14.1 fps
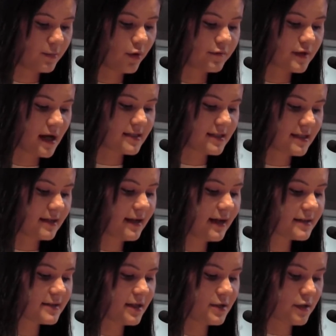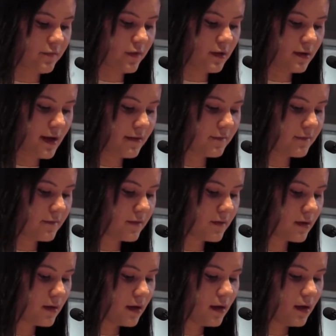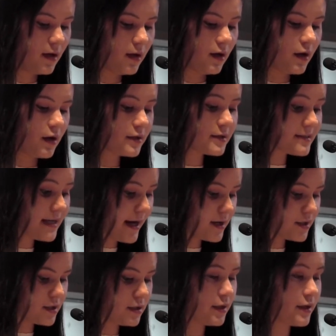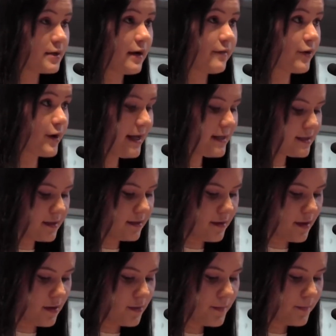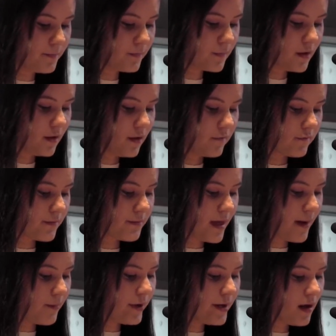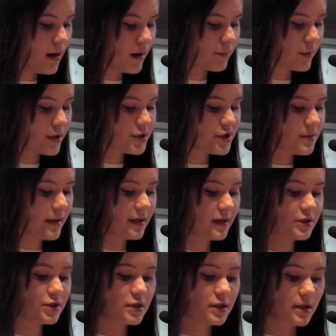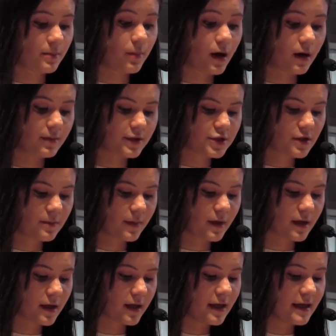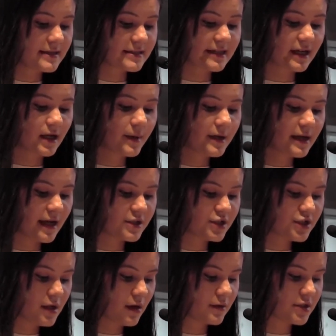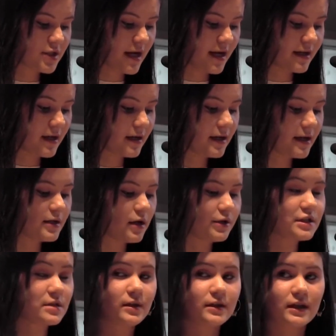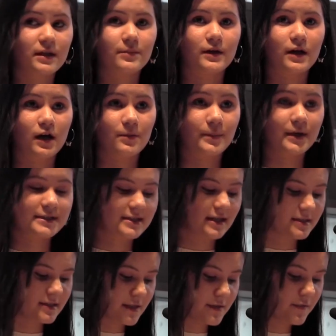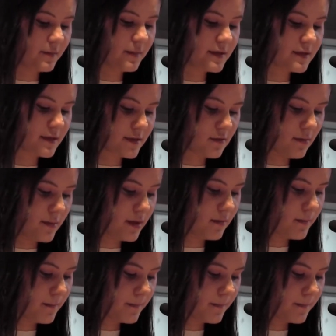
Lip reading: and moved on to the next stage of her life. Her desire to learn never ended, though. From that point onward, she managed to publish a book, set up an NGO in China, and ultimately become a successful businesswoman.